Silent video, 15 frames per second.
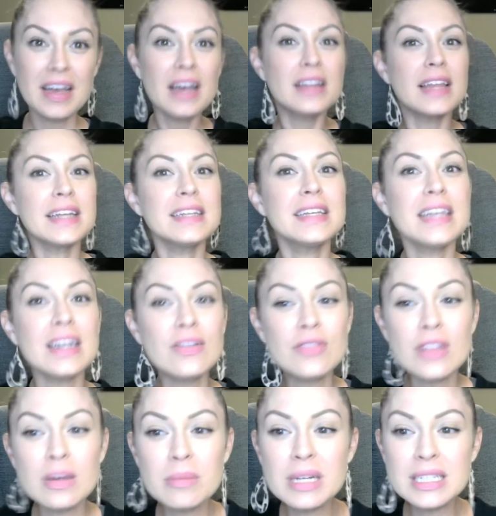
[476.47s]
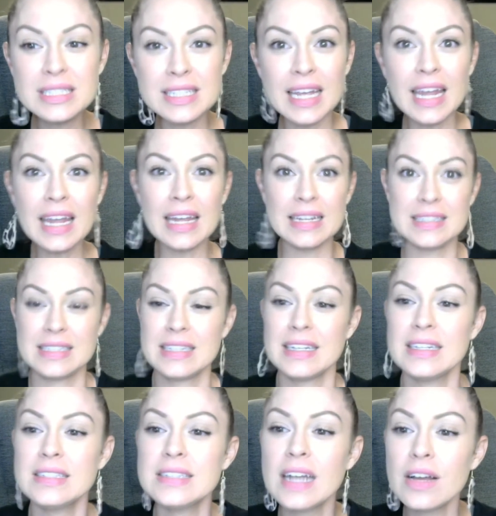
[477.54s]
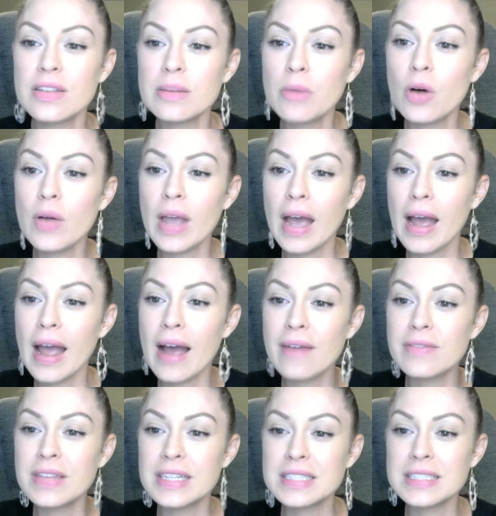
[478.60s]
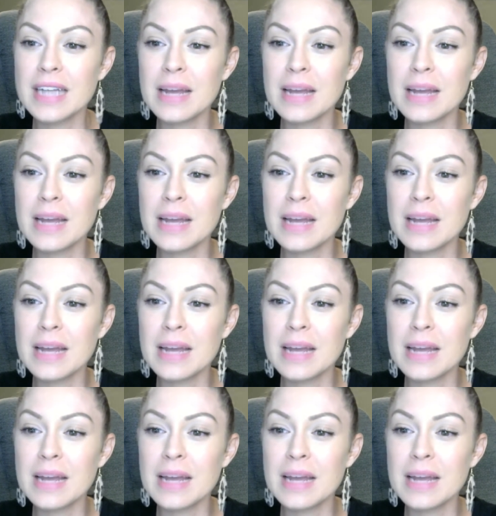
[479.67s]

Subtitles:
Like give them a date. Tell them, okay, I have this time